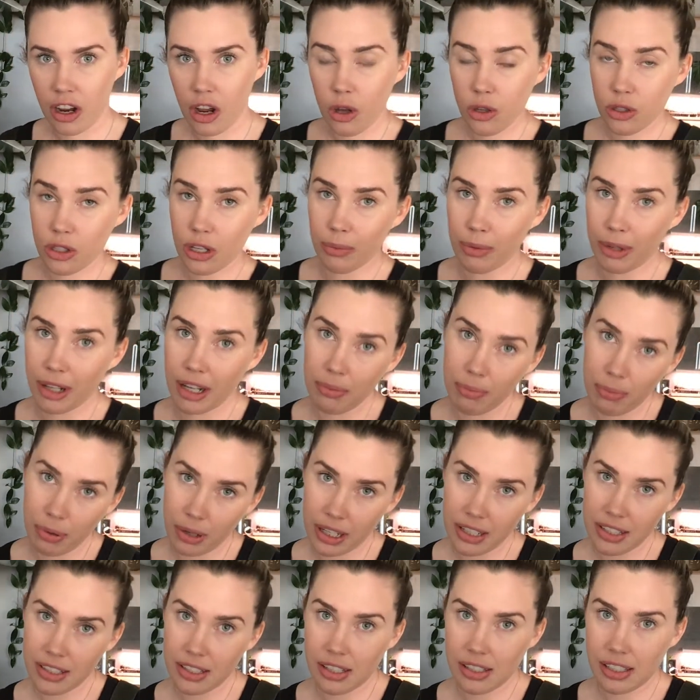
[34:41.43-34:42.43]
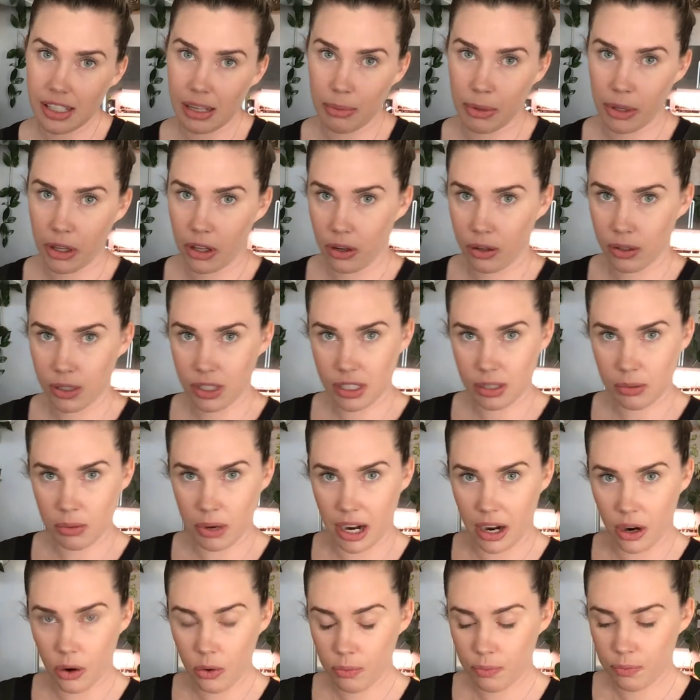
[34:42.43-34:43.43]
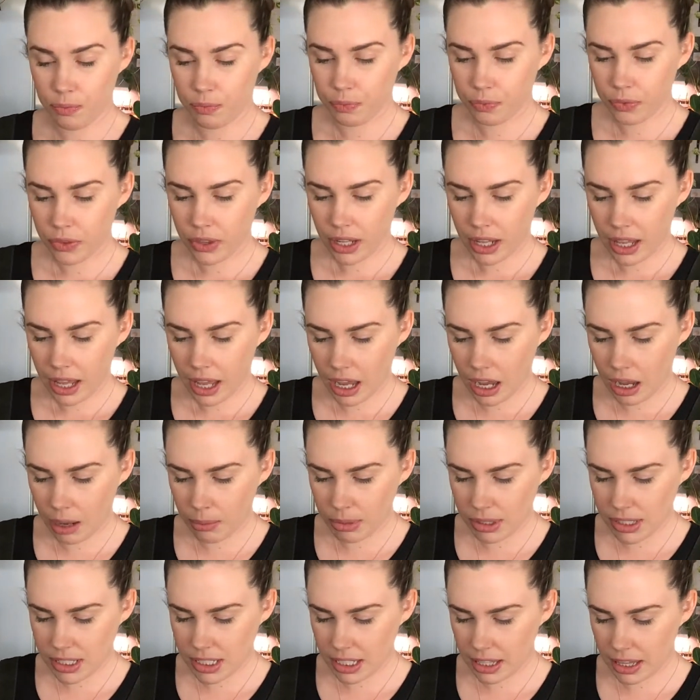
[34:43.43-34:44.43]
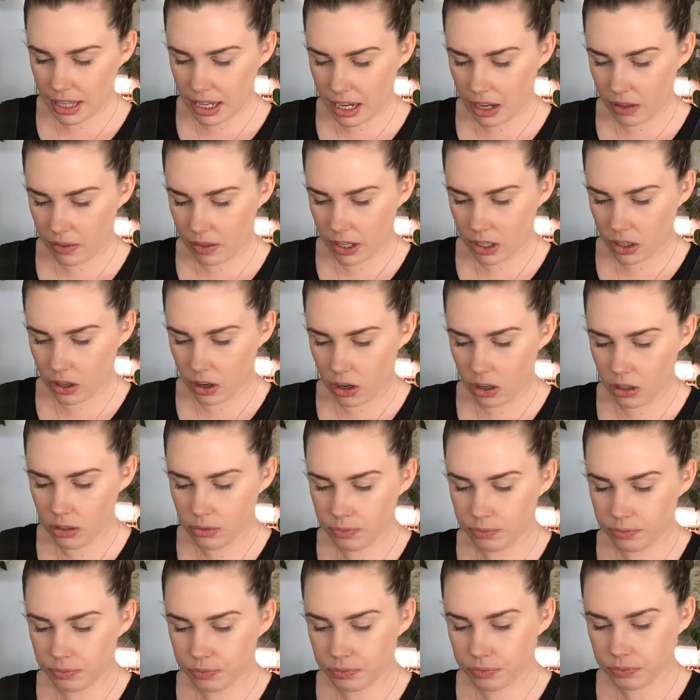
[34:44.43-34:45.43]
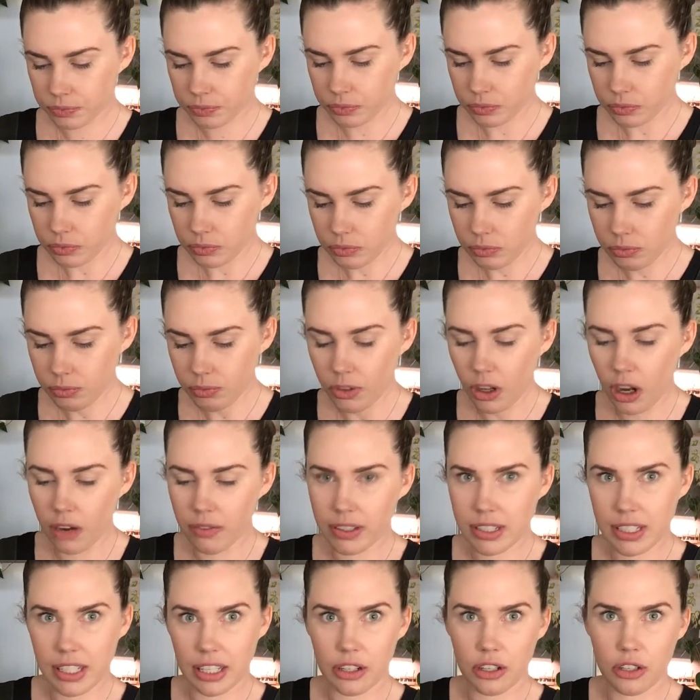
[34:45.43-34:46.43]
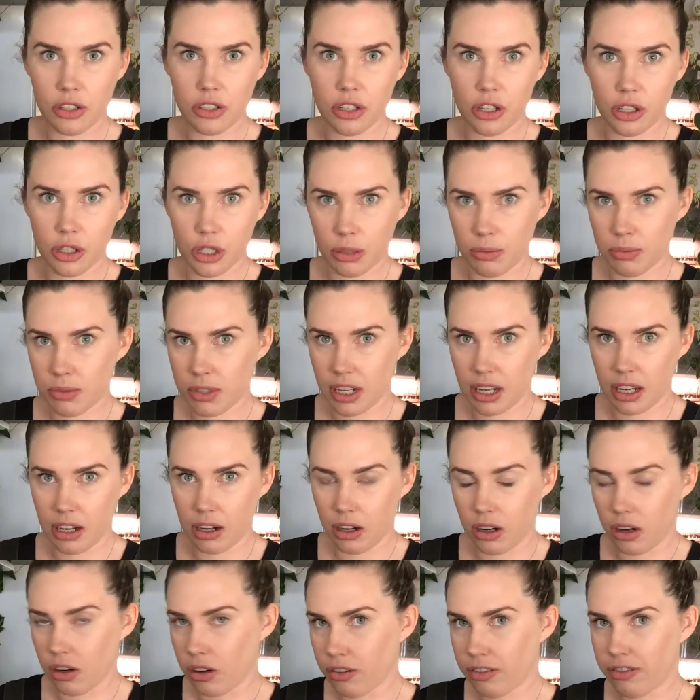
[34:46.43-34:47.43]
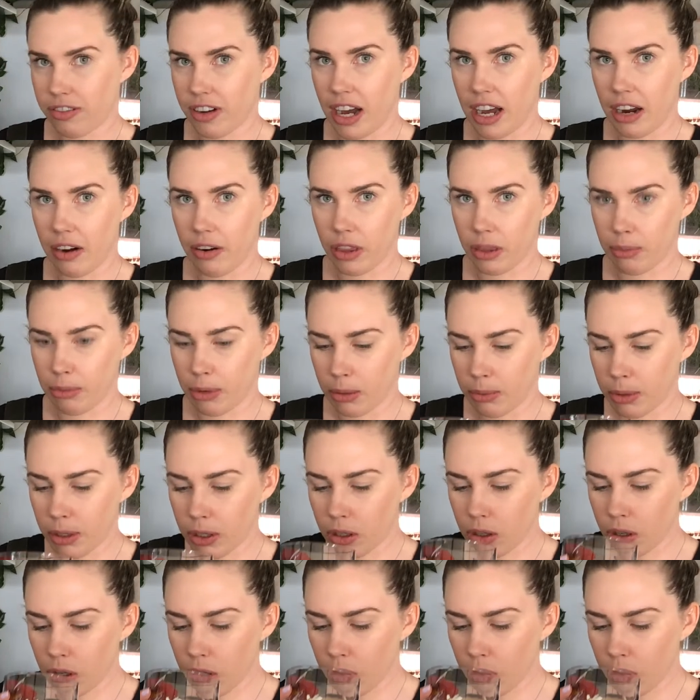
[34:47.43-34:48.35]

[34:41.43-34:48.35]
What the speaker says: So I'm going to press some of those as well and see how they go. Obviously, nasturtiums are on fire at the moment.